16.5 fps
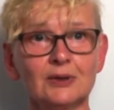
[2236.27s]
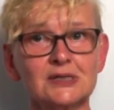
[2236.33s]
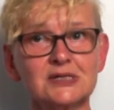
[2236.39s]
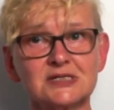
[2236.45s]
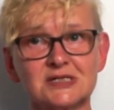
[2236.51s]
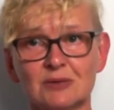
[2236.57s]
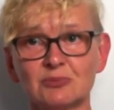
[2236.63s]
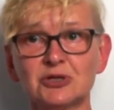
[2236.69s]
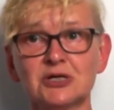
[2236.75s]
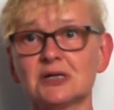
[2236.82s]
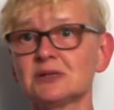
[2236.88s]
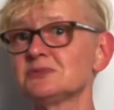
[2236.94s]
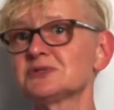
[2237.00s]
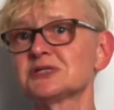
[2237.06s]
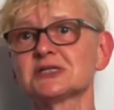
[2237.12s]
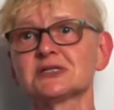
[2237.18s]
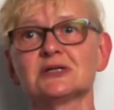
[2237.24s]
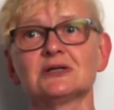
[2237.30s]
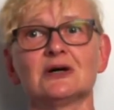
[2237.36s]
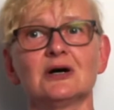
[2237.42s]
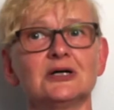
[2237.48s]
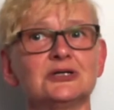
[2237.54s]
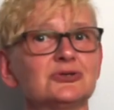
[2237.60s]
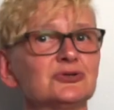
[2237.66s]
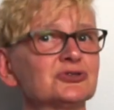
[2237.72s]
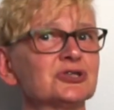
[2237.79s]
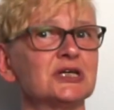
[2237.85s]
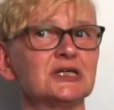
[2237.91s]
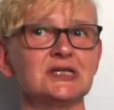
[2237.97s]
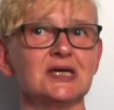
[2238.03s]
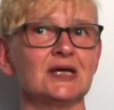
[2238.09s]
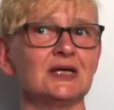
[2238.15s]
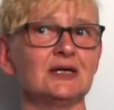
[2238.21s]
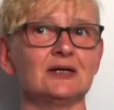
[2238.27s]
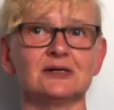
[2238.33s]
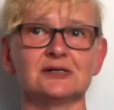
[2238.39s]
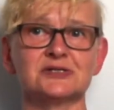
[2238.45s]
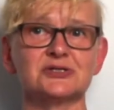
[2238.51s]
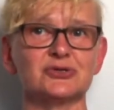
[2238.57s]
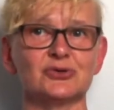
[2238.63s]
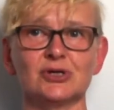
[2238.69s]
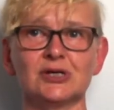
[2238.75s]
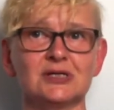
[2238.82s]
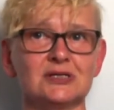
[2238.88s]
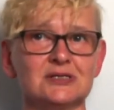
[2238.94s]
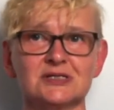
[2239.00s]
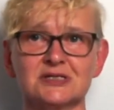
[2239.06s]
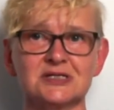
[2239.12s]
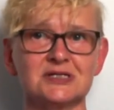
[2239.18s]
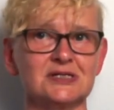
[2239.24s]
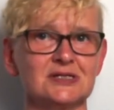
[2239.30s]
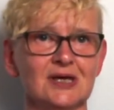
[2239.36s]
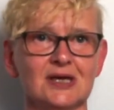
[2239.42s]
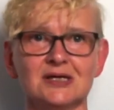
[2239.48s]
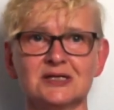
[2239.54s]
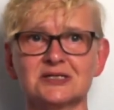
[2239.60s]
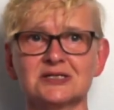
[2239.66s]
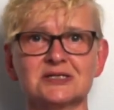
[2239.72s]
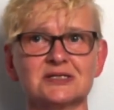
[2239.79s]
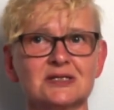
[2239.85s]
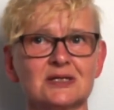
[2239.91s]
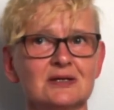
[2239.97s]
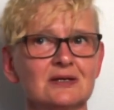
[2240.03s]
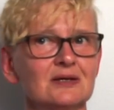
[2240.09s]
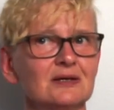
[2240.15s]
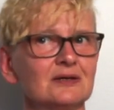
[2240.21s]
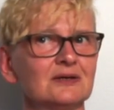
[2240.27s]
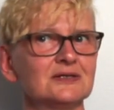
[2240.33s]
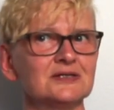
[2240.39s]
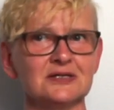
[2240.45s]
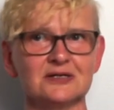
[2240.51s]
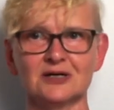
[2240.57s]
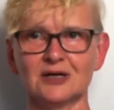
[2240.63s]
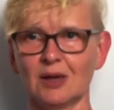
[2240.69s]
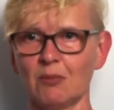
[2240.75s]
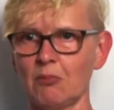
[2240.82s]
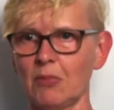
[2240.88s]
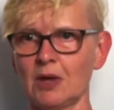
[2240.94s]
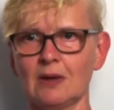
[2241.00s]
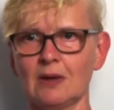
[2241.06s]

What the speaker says: Sometimes I don't get any answer. It just takes time.